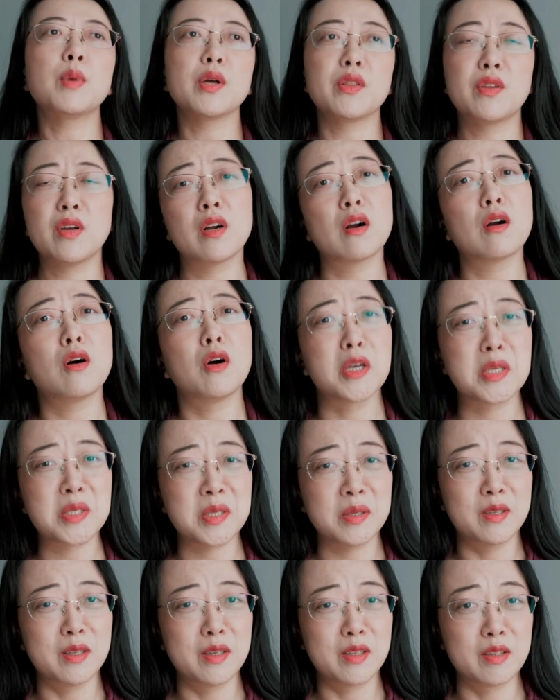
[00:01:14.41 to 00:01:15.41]
but there are
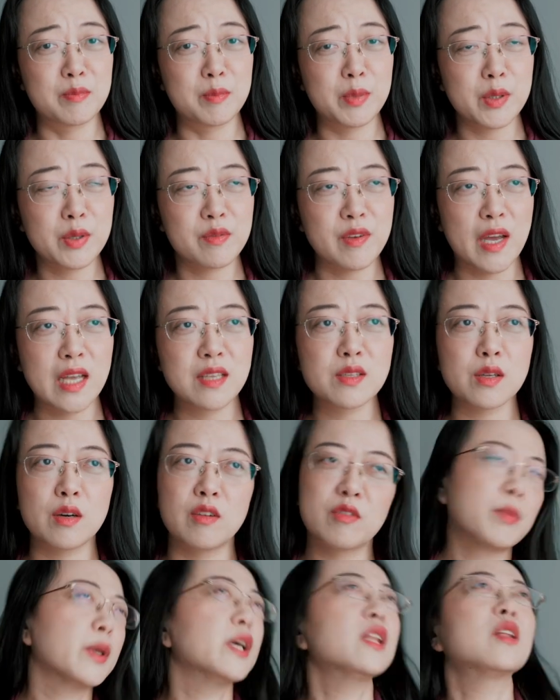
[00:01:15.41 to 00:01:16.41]
also a lot of book fans
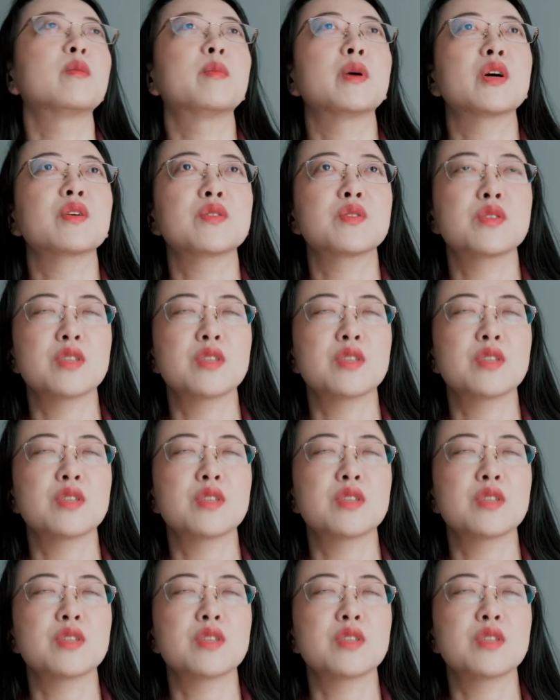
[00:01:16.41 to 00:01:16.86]
of Pillow Book.